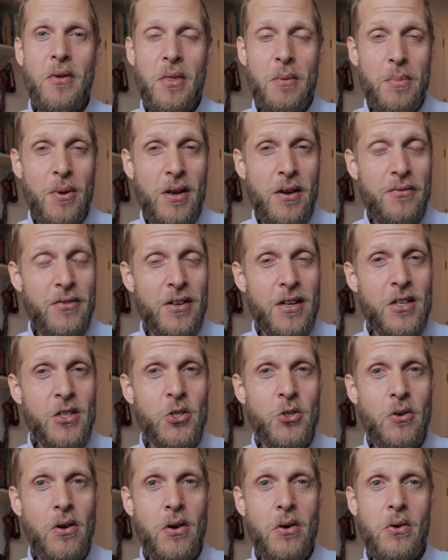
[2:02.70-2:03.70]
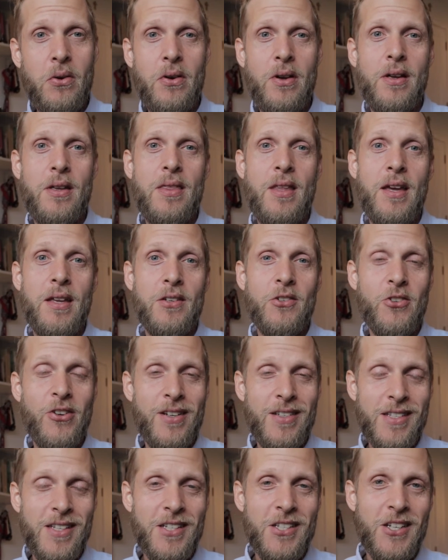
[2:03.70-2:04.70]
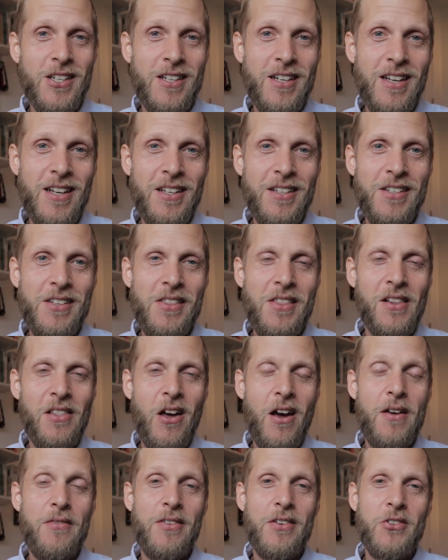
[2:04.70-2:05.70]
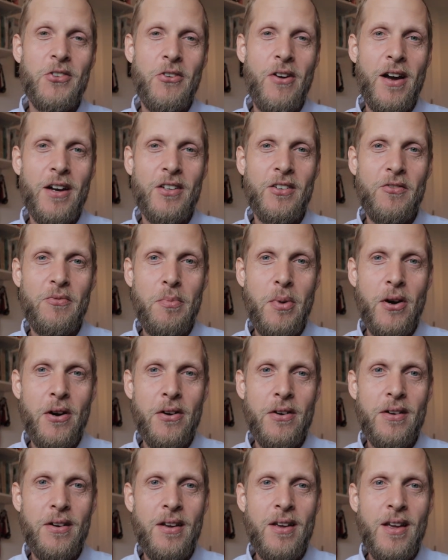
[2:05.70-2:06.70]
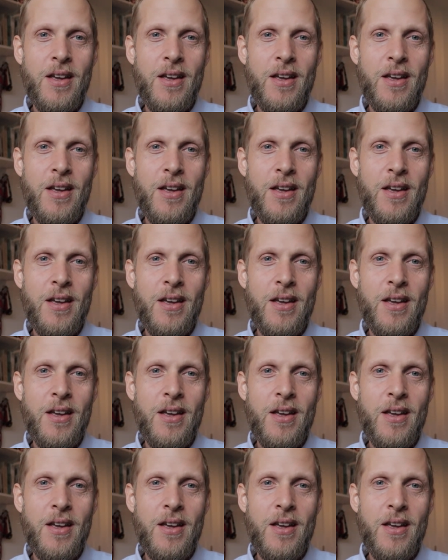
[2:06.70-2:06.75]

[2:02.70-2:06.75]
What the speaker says: a bit of an intro and then transition into the live interactive part.